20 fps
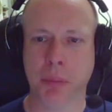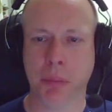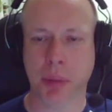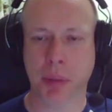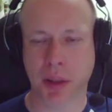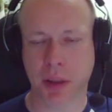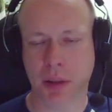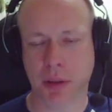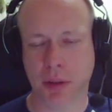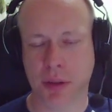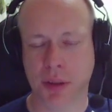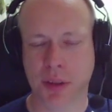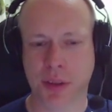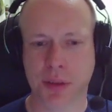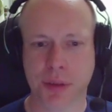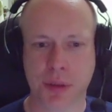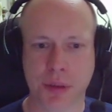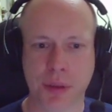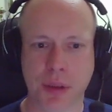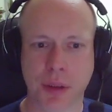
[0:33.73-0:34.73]
but it
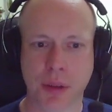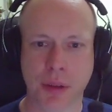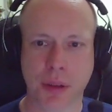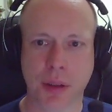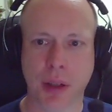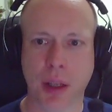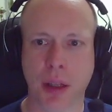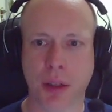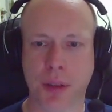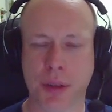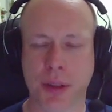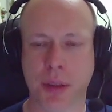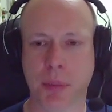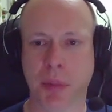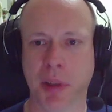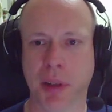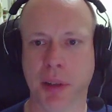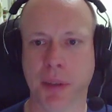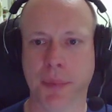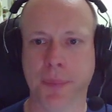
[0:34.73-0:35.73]
looks kind of
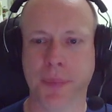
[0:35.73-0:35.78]
similar.